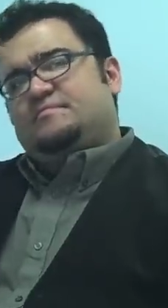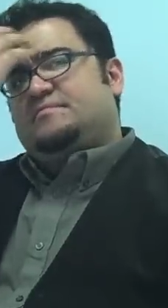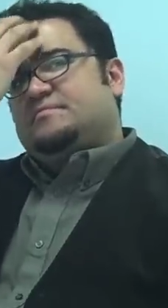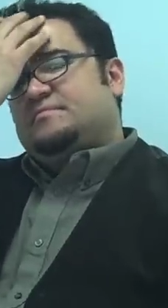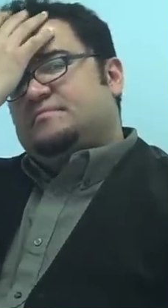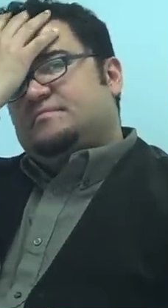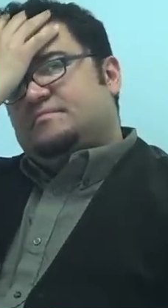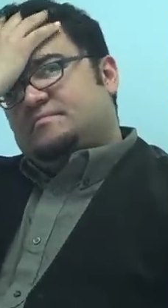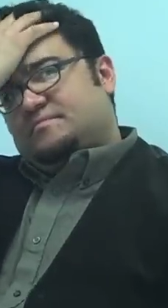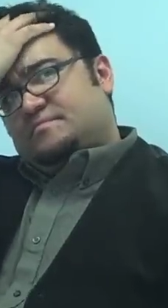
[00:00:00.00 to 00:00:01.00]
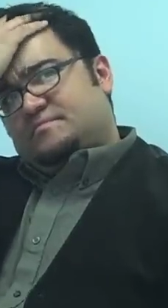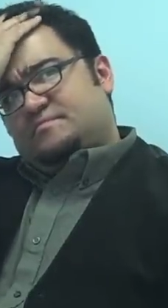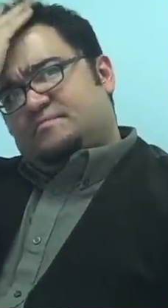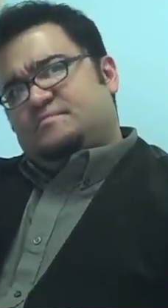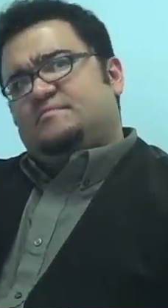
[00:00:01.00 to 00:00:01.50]
a
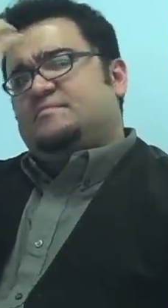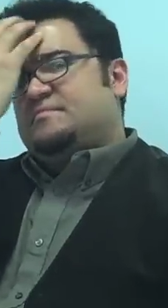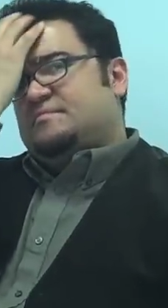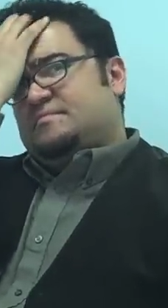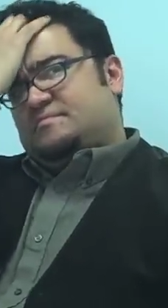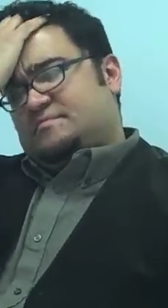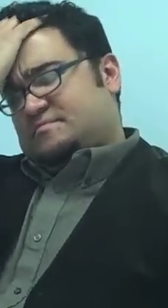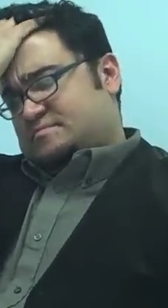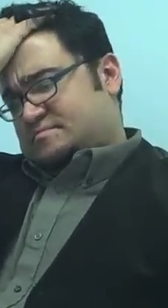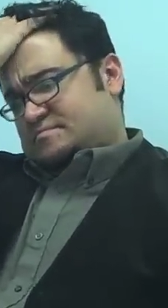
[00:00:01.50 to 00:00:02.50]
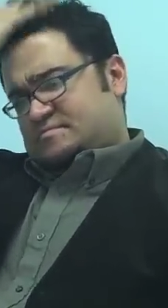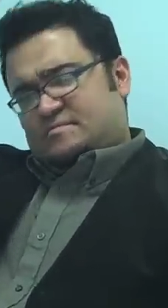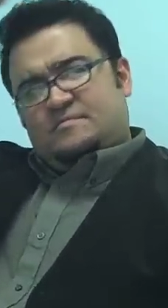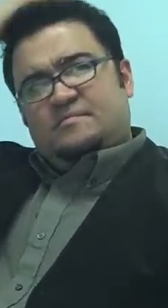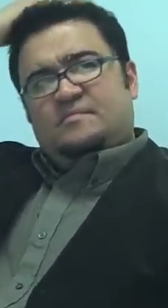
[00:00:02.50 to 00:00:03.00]
effect from the economy by,
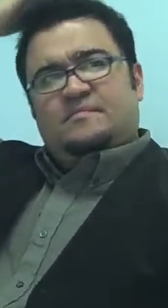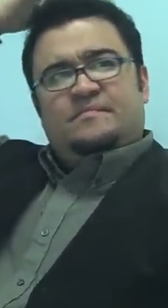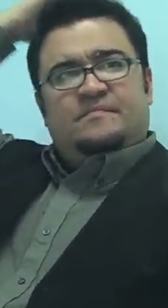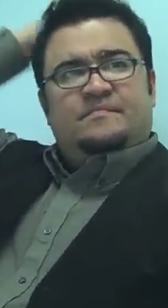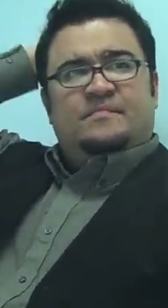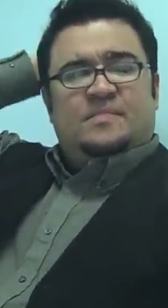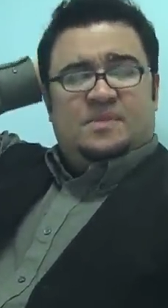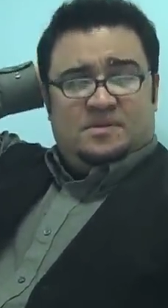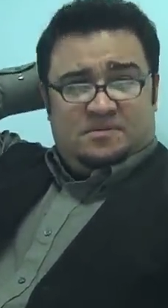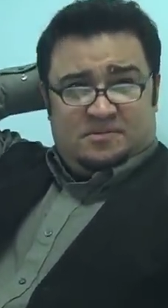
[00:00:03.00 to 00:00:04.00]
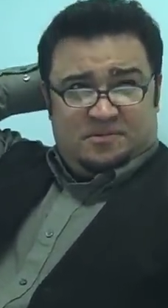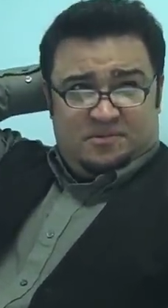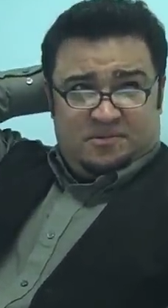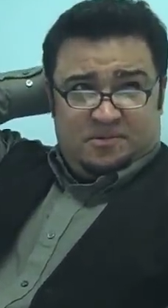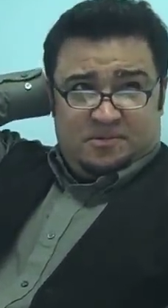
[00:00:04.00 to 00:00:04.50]
on the actual animal
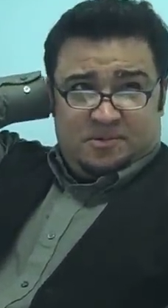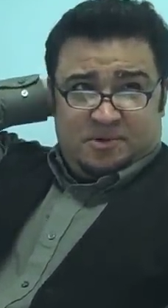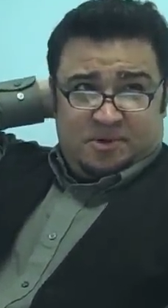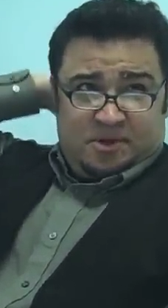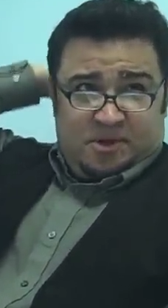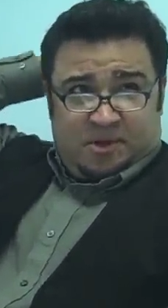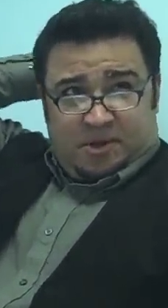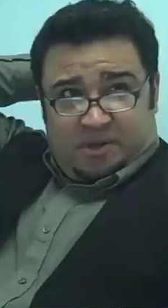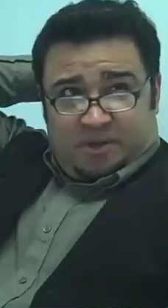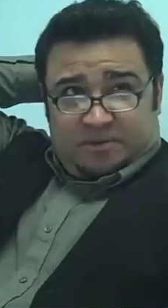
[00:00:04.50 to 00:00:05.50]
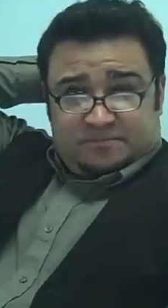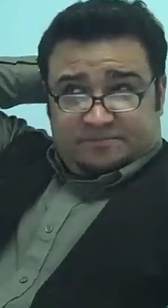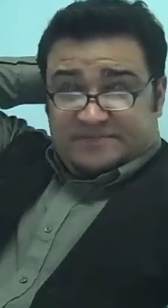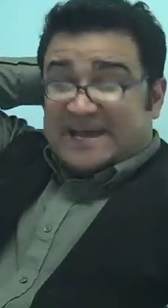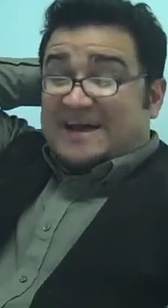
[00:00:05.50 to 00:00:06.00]
front, more on the on the donors.
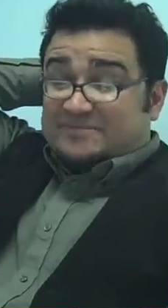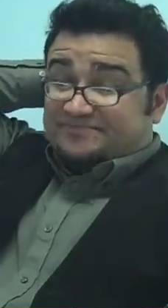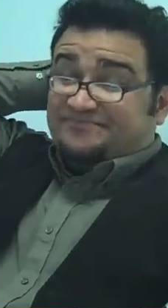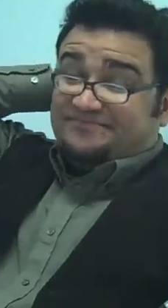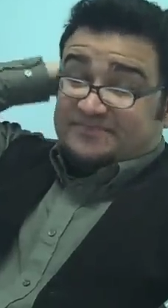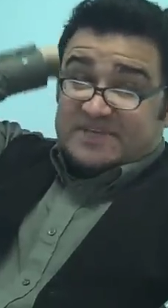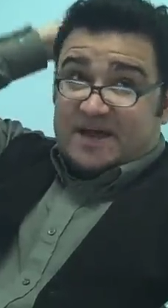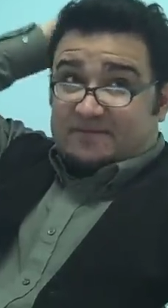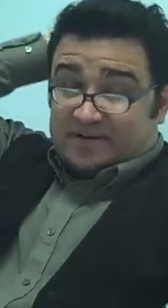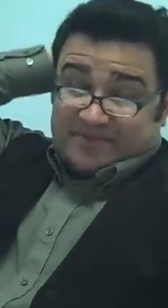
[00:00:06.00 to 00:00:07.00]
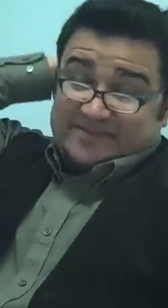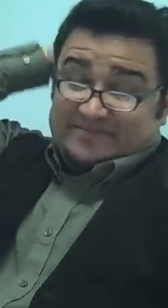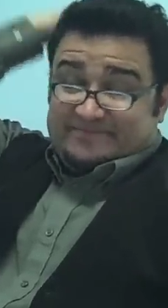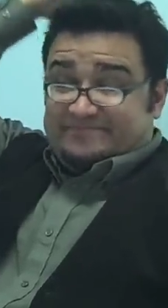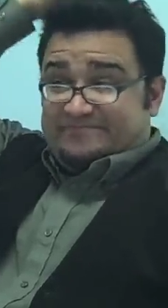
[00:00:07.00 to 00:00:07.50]
Um, yeah, yeah. I
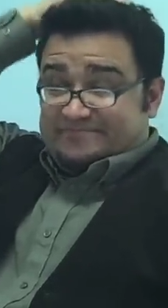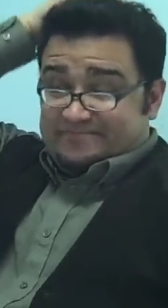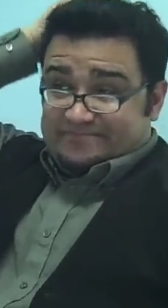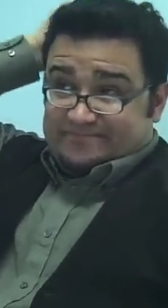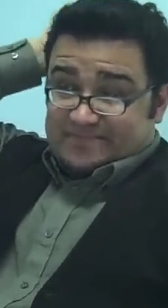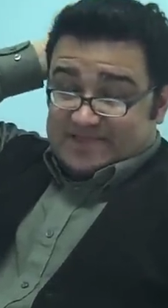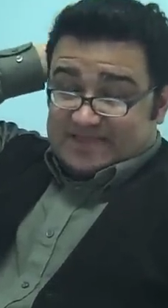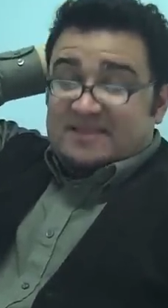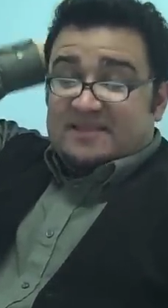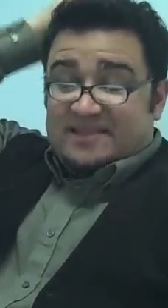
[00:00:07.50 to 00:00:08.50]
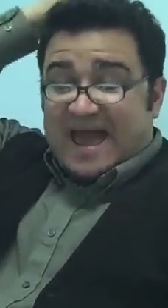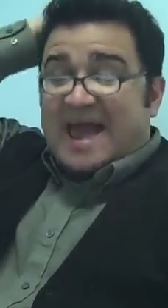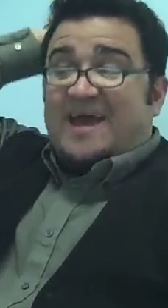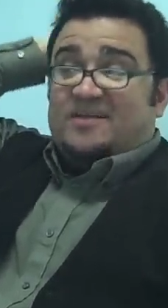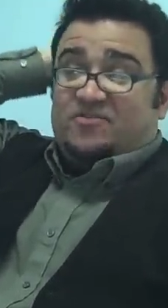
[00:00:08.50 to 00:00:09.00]
mean, th
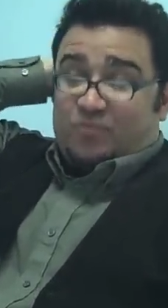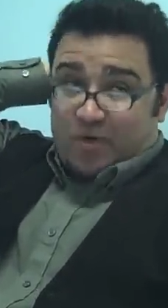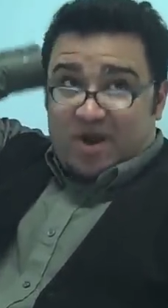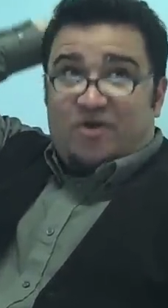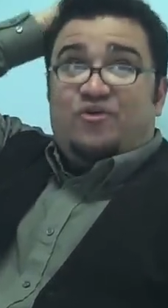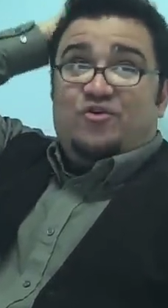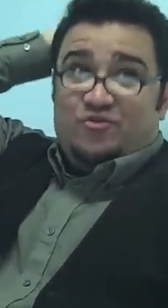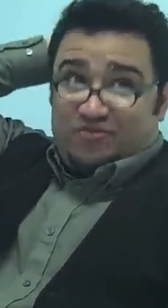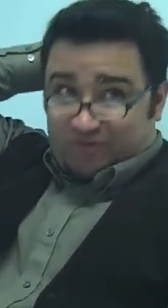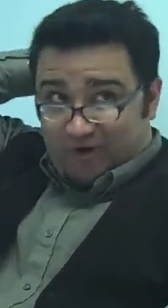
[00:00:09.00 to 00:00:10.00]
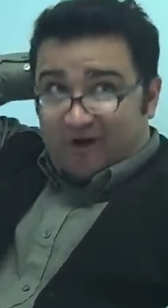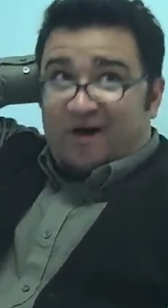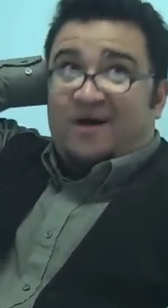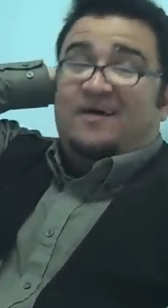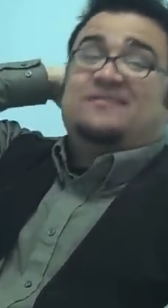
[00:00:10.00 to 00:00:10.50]
that's where you
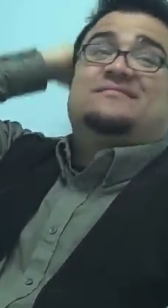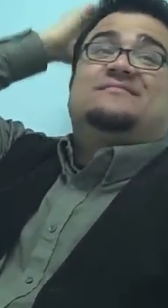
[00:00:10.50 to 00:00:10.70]
saw